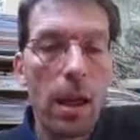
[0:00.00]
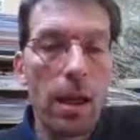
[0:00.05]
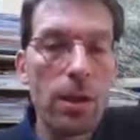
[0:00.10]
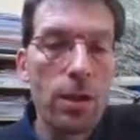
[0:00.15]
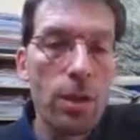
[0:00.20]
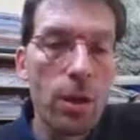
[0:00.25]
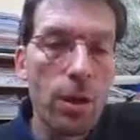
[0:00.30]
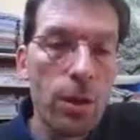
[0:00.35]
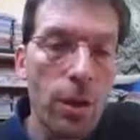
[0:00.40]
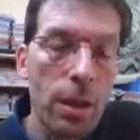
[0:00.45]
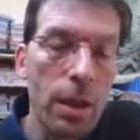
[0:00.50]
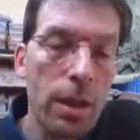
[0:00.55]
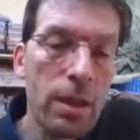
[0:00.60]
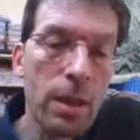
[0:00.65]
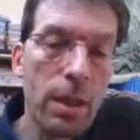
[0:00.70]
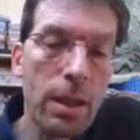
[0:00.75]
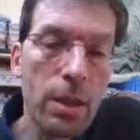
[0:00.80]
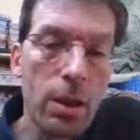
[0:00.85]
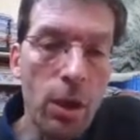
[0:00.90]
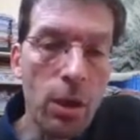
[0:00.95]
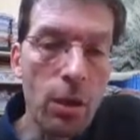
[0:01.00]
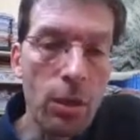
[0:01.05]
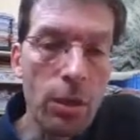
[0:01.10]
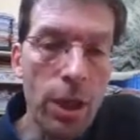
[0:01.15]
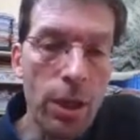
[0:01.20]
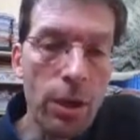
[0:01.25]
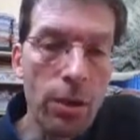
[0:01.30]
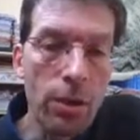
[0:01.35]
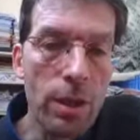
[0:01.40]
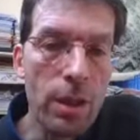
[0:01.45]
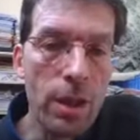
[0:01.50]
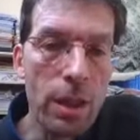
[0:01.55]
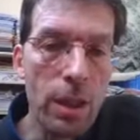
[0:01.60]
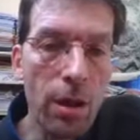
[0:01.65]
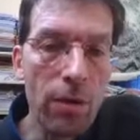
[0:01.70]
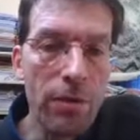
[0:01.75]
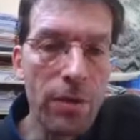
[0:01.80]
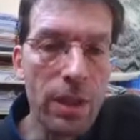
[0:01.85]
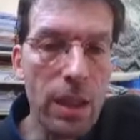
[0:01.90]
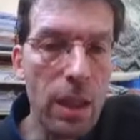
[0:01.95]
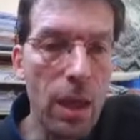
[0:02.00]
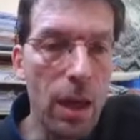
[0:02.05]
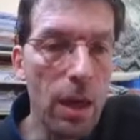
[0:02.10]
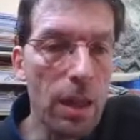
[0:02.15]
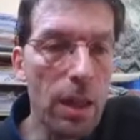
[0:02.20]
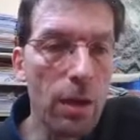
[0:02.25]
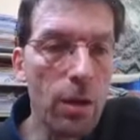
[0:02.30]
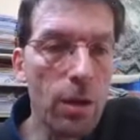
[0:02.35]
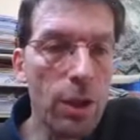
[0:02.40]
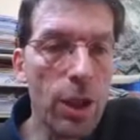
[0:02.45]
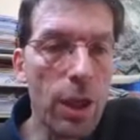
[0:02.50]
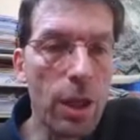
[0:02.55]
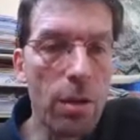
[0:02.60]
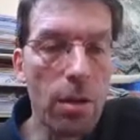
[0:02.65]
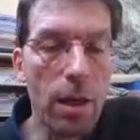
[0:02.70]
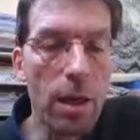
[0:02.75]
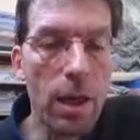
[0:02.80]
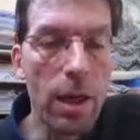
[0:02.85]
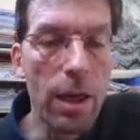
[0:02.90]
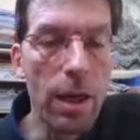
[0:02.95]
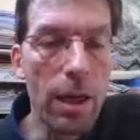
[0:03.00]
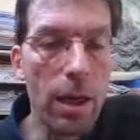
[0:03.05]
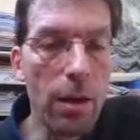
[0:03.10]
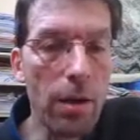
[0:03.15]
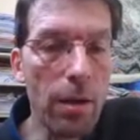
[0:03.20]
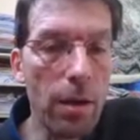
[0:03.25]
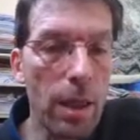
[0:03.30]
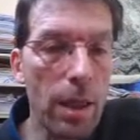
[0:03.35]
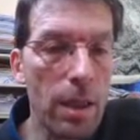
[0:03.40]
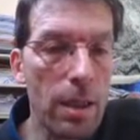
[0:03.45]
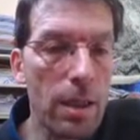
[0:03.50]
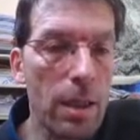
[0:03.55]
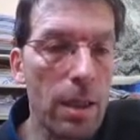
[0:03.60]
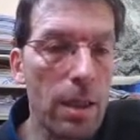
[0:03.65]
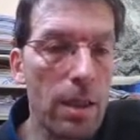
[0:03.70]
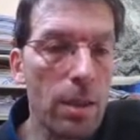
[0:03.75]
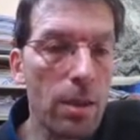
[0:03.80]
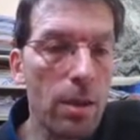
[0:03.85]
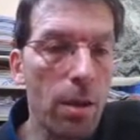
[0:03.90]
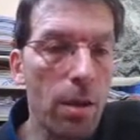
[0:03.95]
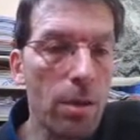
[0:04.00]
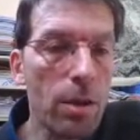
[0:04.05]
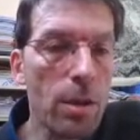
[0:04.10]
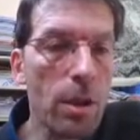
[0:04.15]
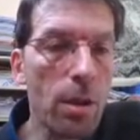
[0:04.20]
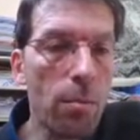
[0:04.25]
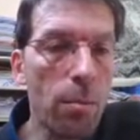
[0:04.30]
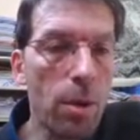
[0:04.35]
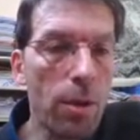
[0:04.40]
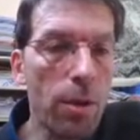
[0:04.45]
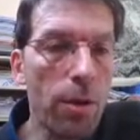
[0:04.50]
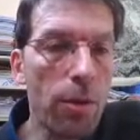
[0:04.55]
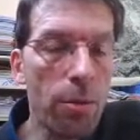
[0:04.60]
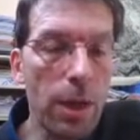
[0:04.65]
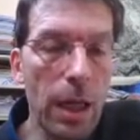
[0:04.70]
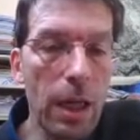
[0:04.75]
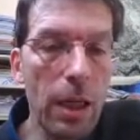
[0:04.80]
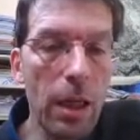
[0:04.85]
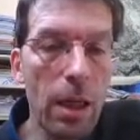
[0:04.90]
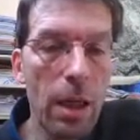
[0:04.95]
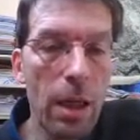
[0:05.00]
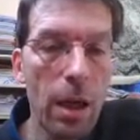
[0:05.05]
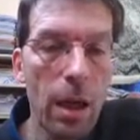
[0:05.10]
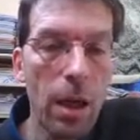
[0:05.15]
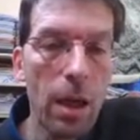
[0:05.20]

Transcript: and so you can see the continuity of the archaeological layer in this ensemble 3,